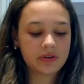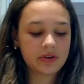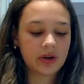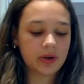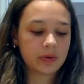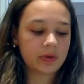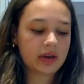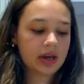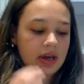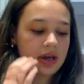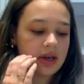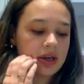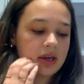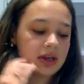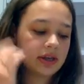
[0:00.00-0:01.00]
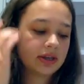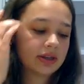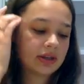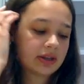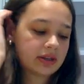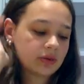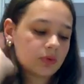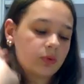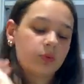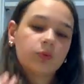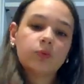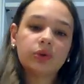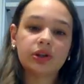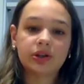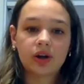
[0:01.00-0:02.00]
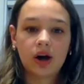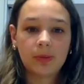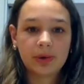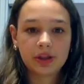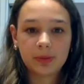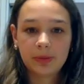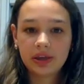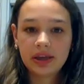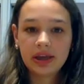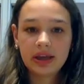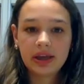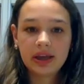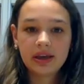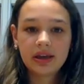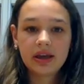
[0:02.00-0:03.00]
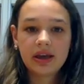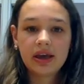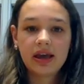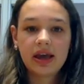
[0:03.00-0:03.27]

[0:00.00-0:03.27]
So we saw him at the beginning,